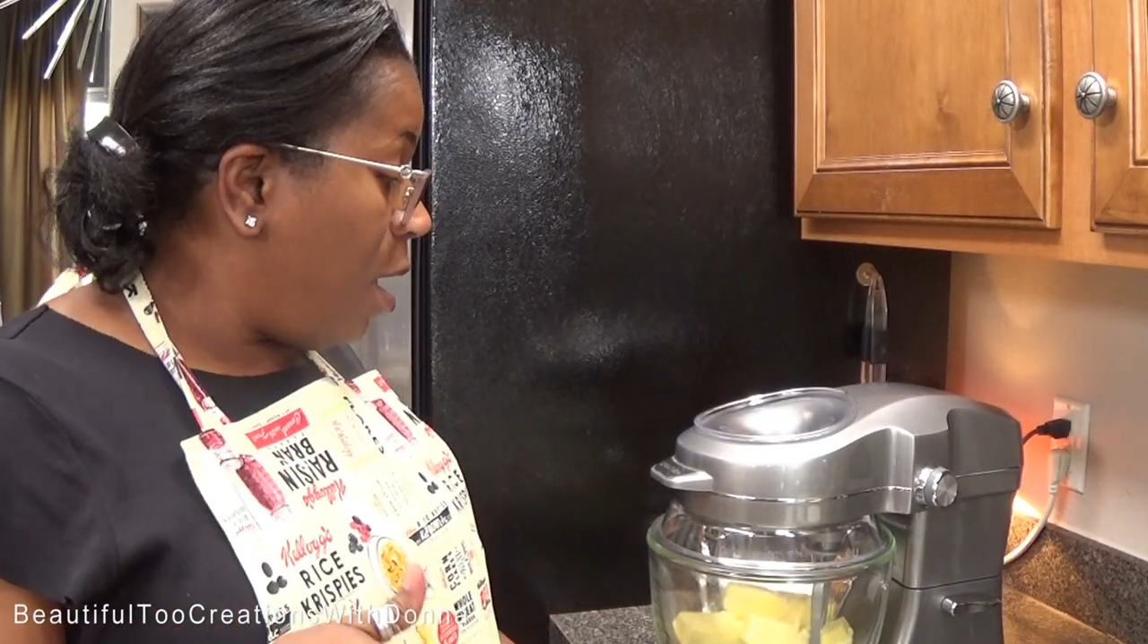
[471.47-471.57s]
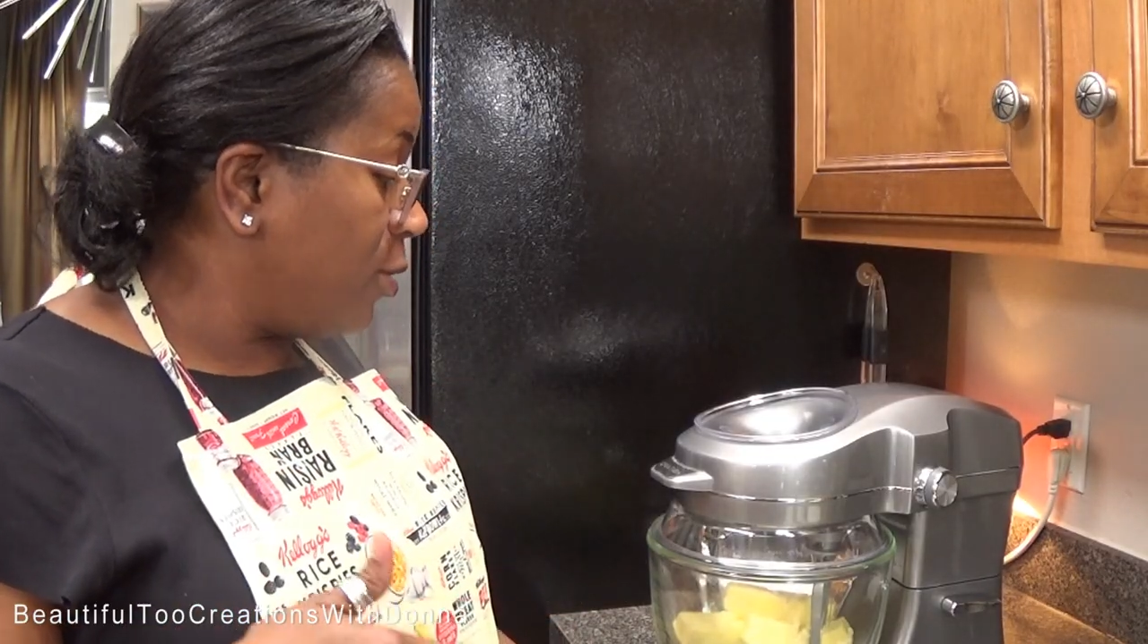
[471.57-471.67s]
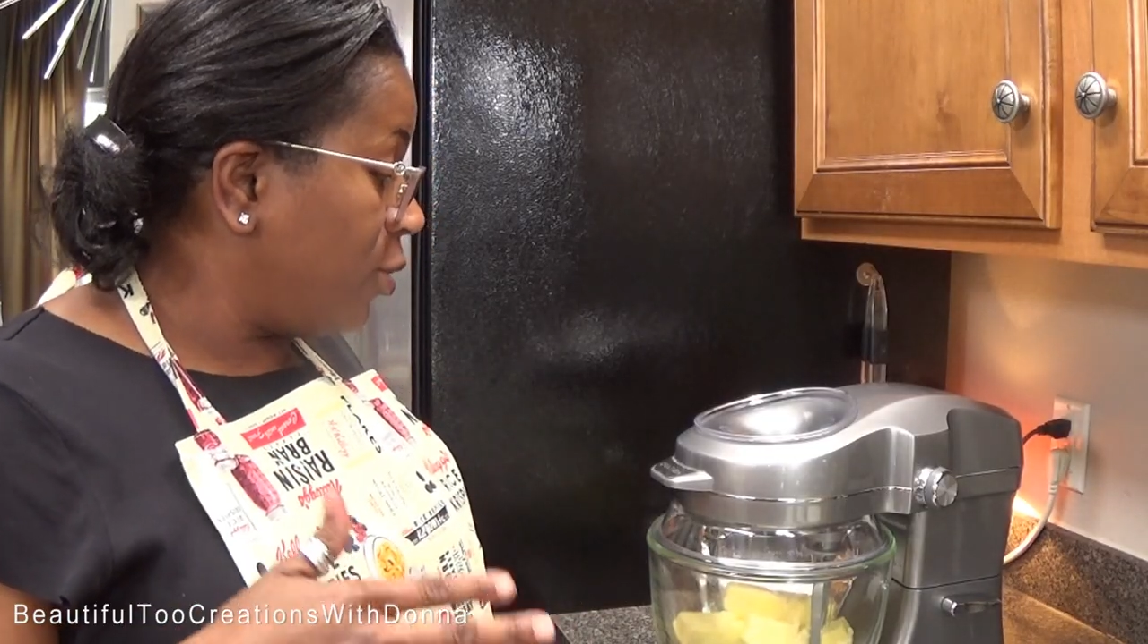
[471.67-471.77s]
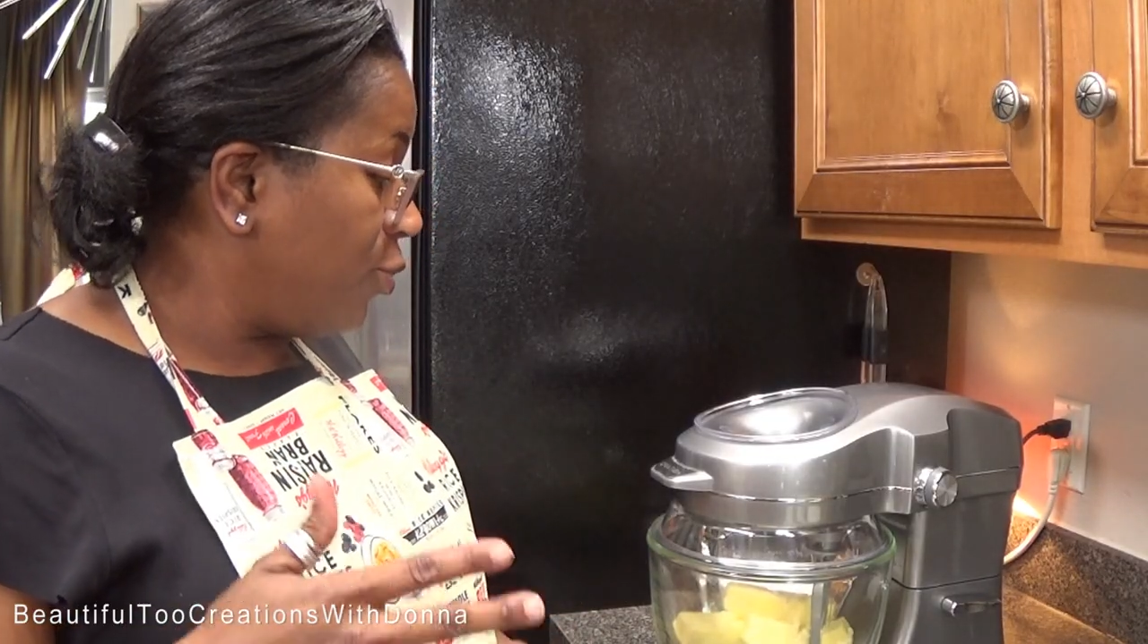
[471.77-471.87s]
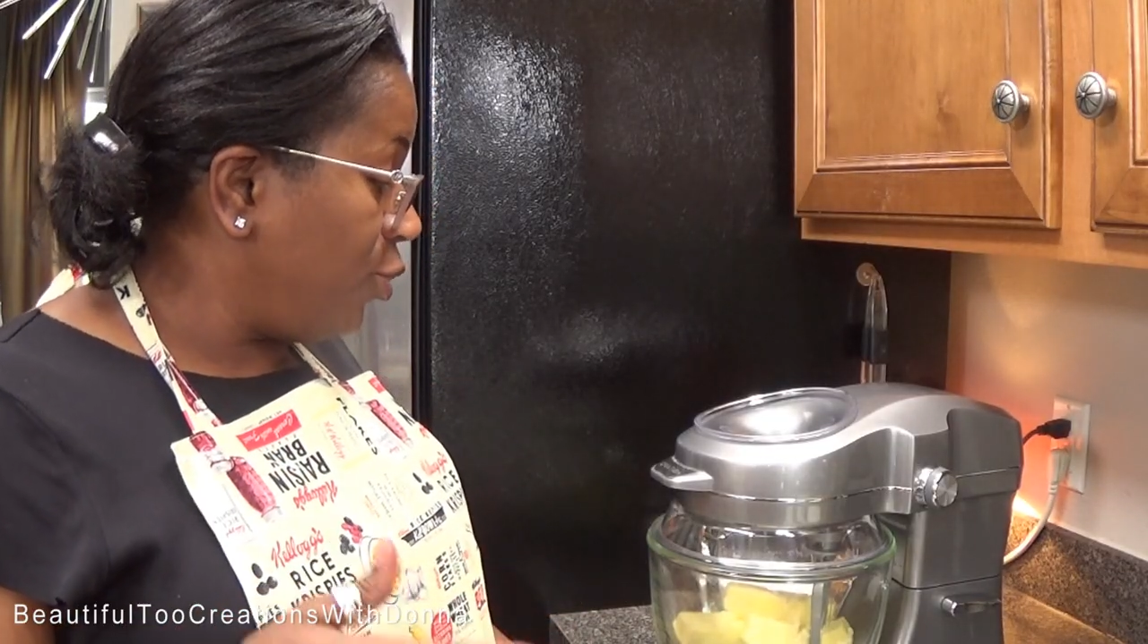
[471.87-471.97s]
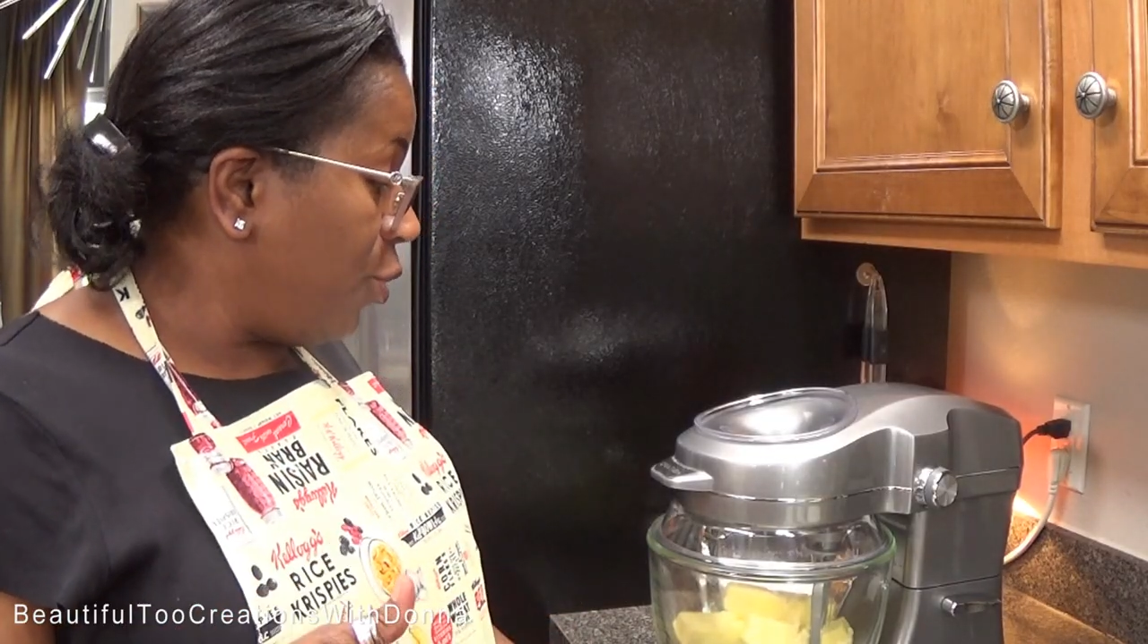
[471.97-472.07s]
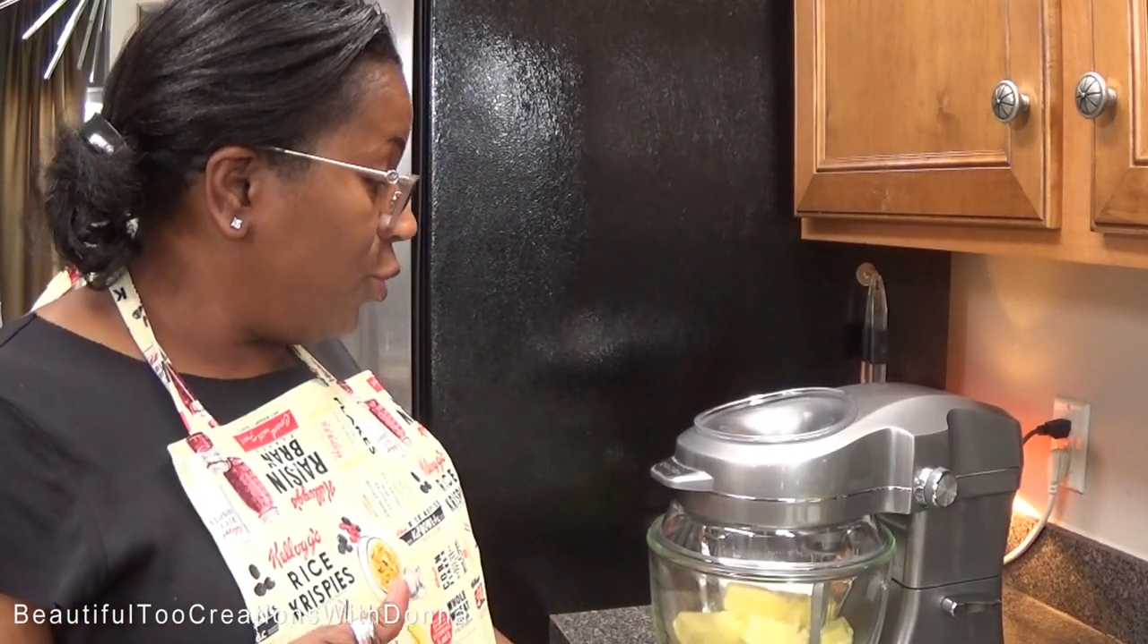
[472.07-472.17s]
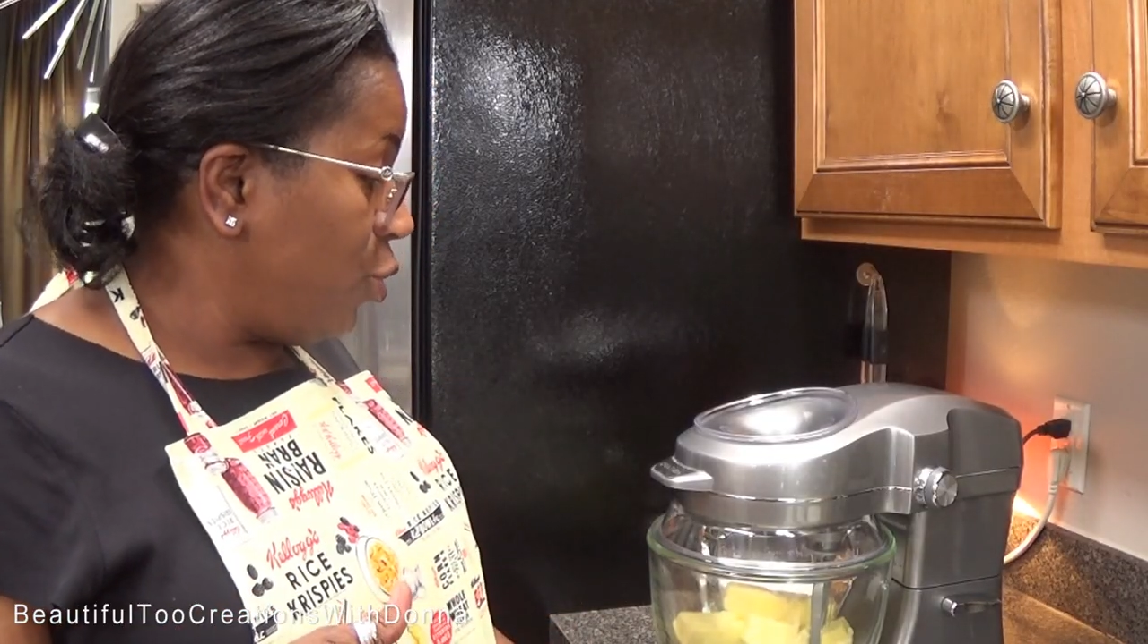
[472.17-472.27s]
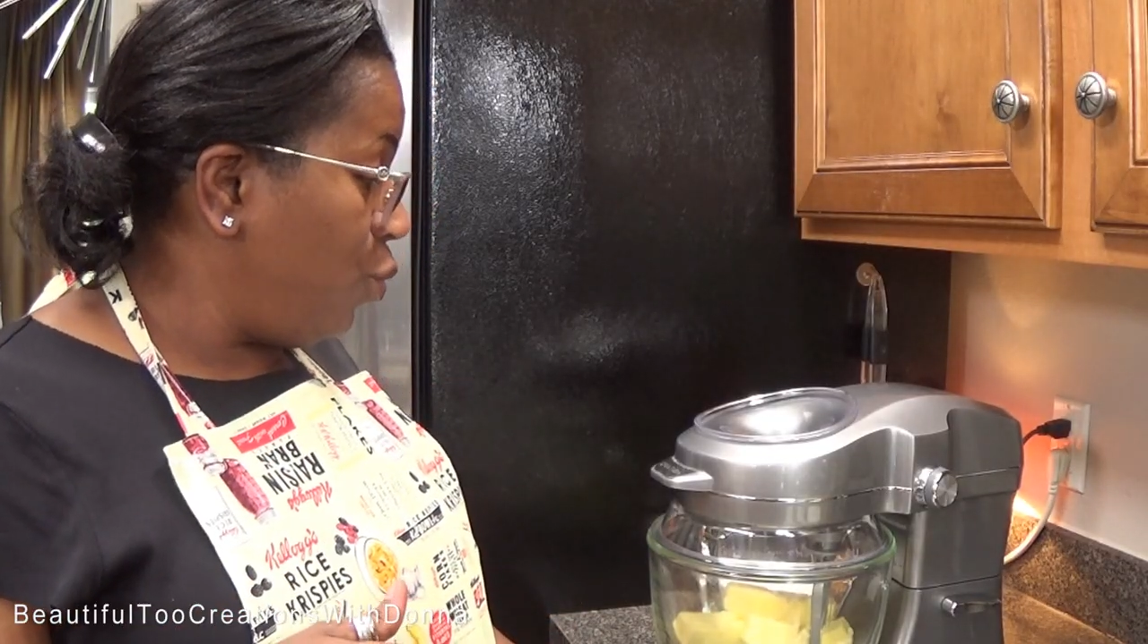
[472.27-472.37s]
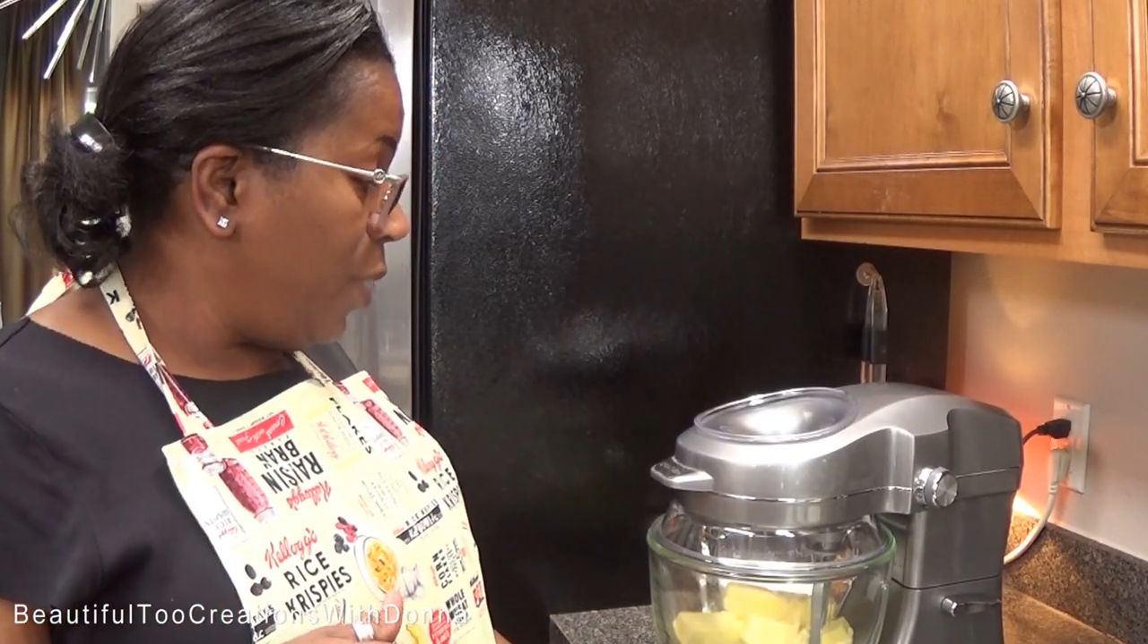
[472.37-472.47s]
also show
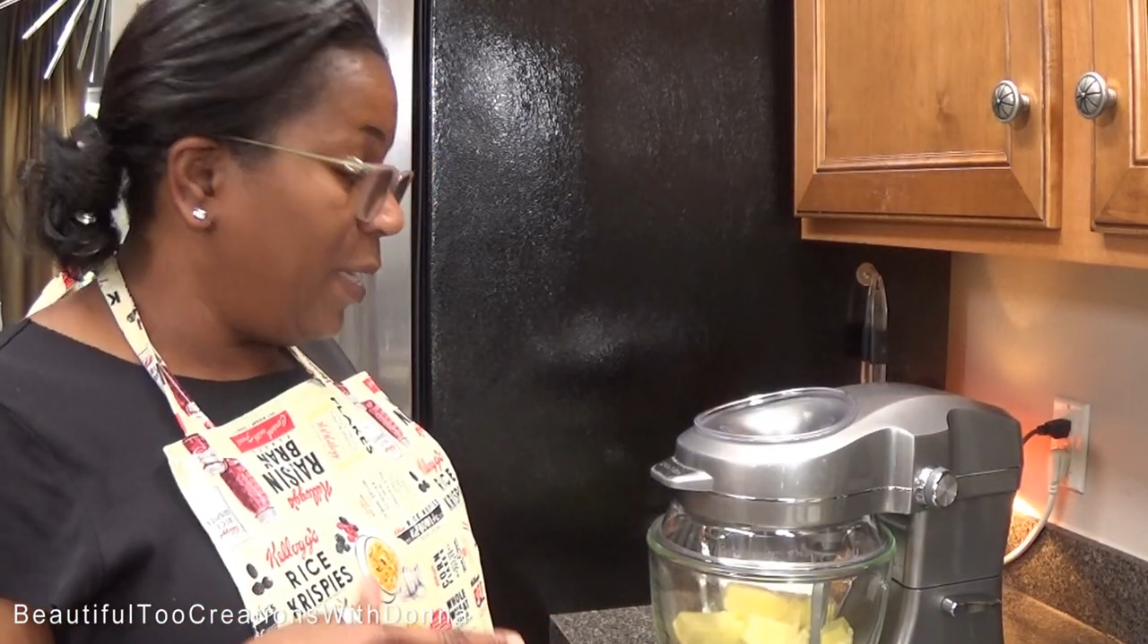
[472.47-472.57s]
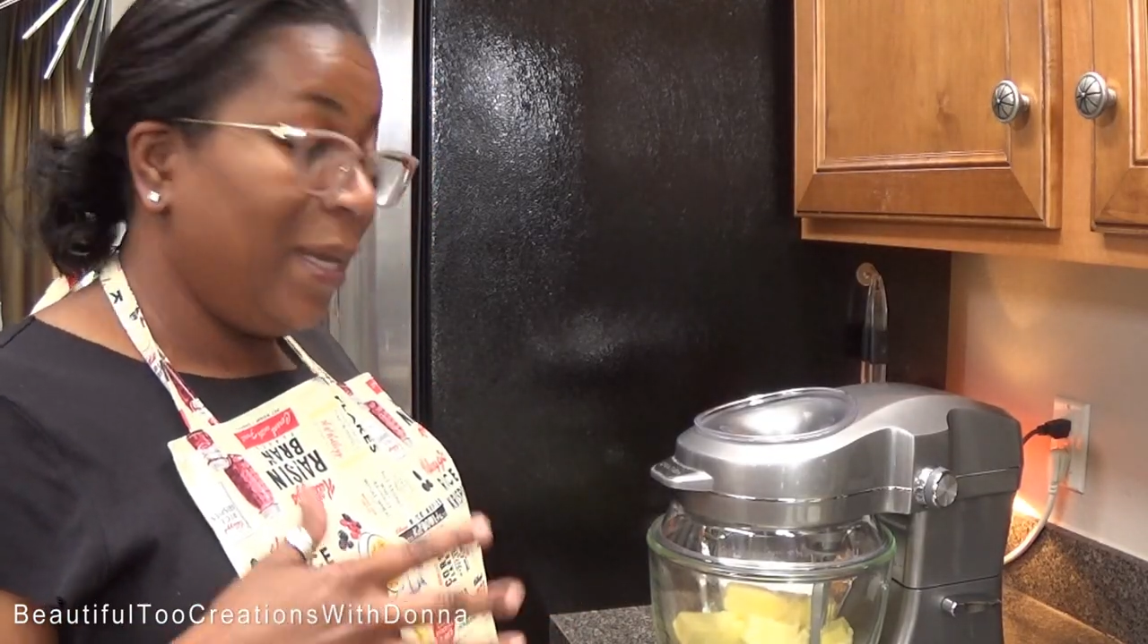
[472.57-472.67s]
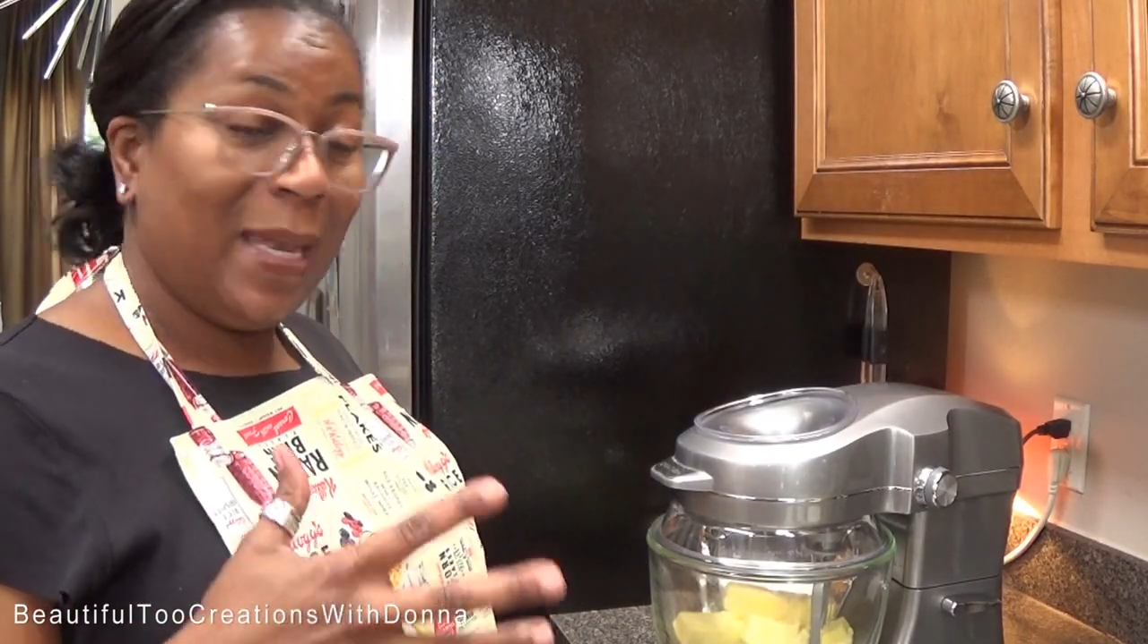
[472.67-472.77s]
you what